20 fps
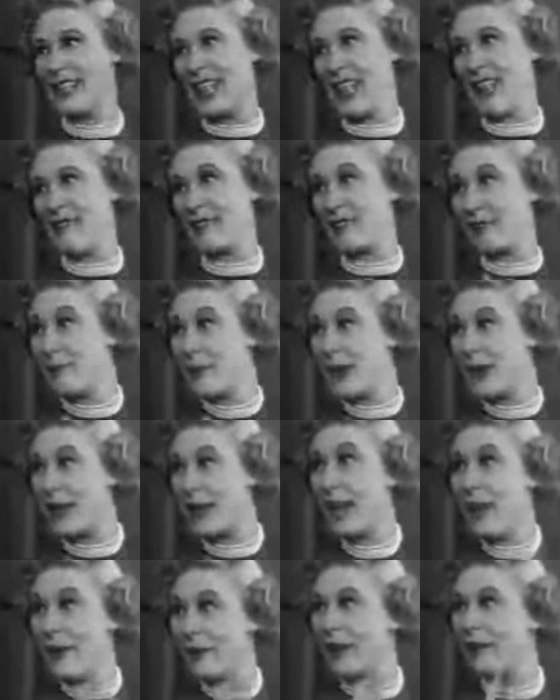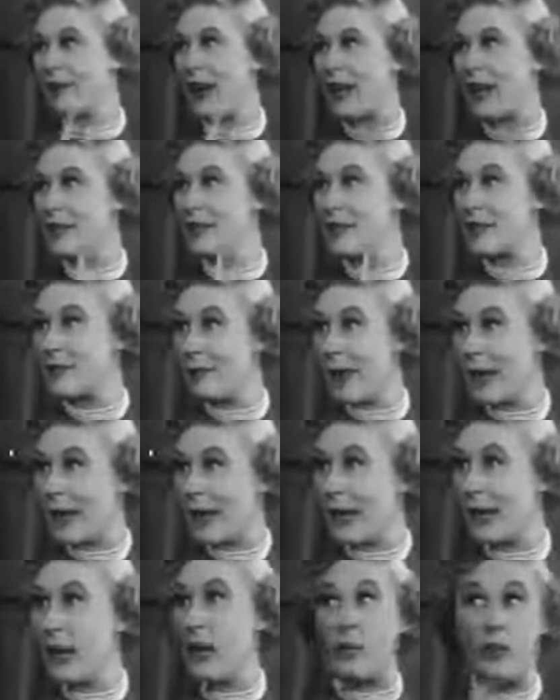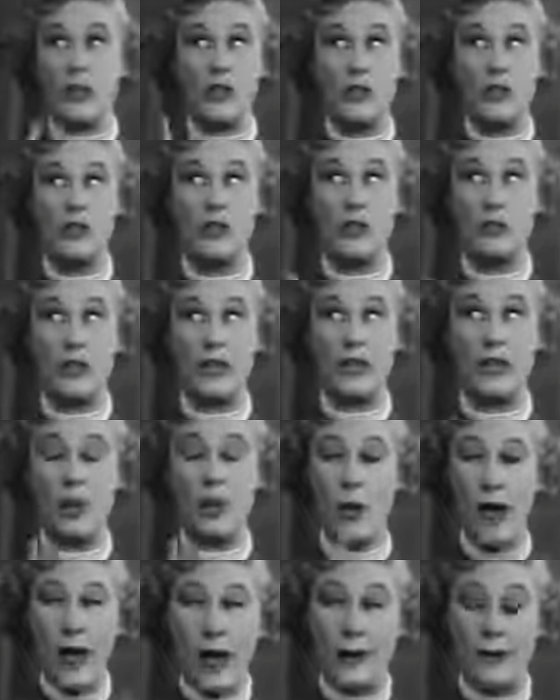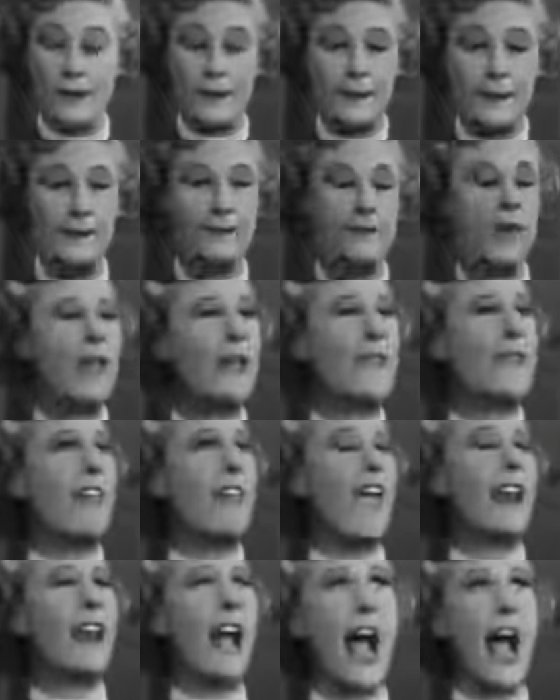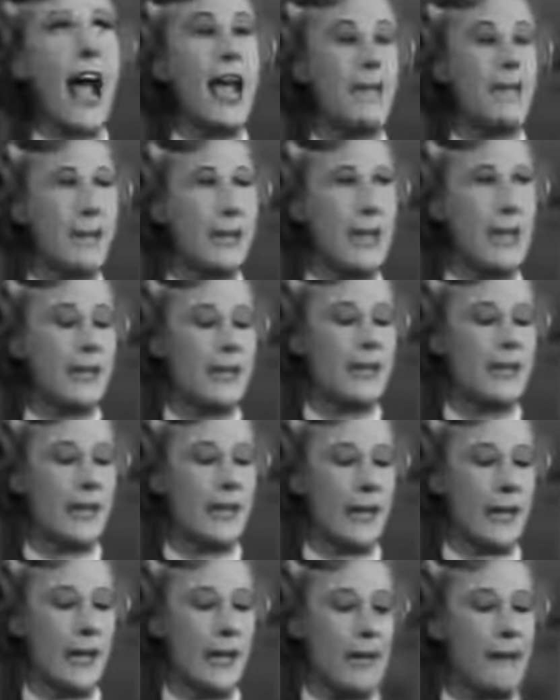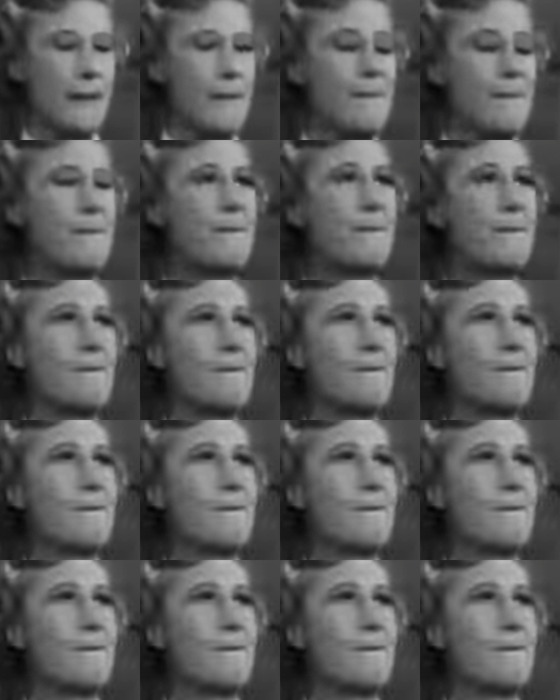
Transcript: he is after me for Roger's money, which used to be Noel's. Then I meet, um,